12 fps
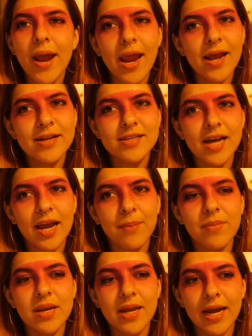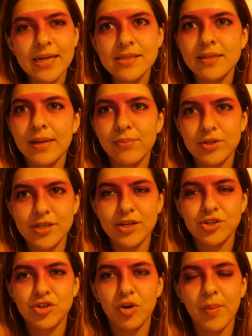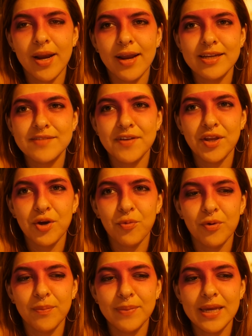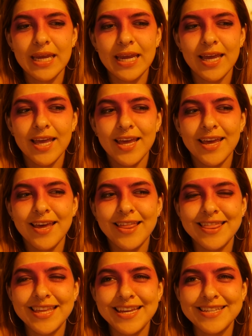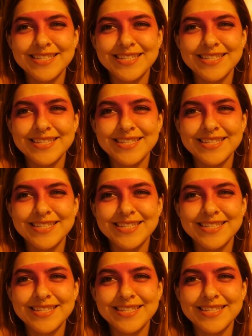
and I'm 99% sure my next video will be the